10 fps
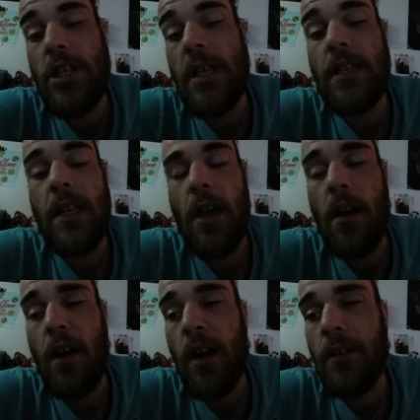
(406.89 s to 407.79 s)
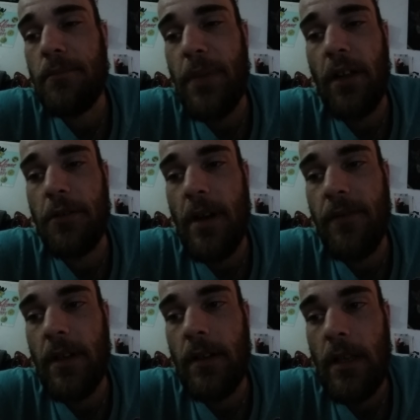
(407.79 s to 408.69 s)
GTR, belt
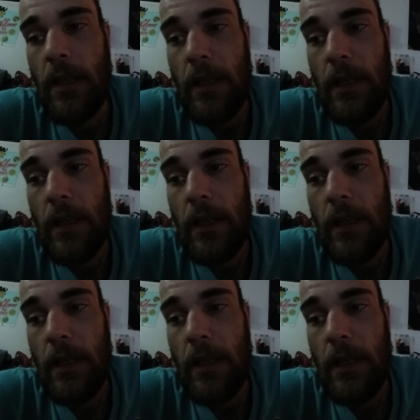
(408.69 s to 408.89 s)
driven.